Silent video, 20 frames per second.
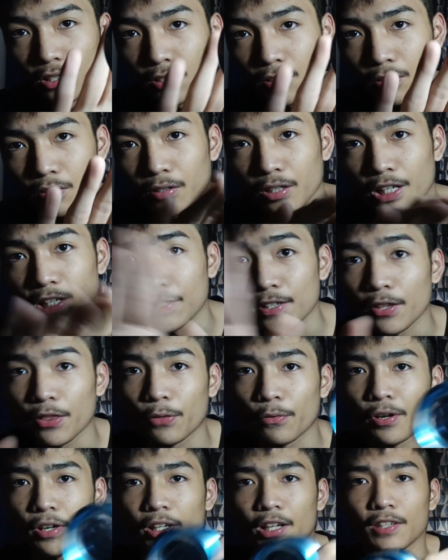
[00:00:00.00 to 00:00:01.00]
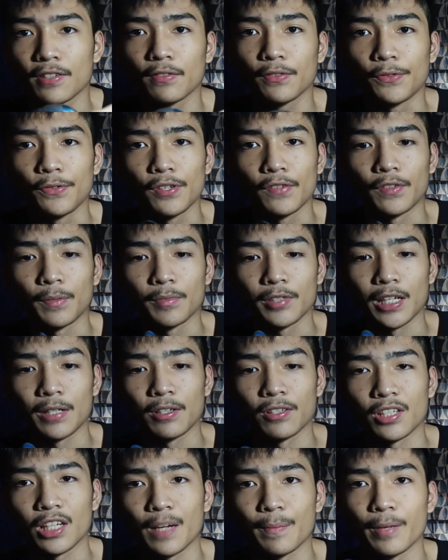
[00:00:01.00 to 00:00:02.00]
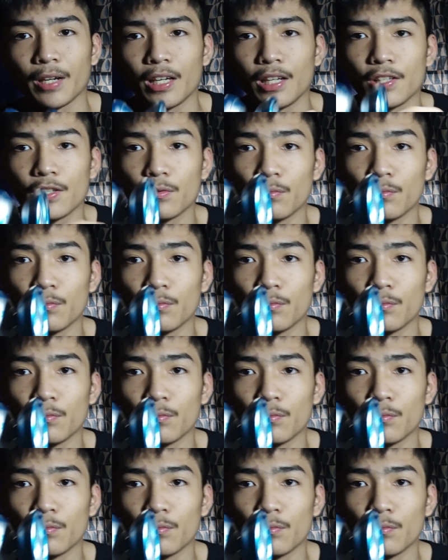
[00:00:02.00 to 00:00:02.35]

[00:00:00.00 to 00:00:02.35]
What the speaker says: Yo-Yo. It's not threaded, I still use it from time to time, and it's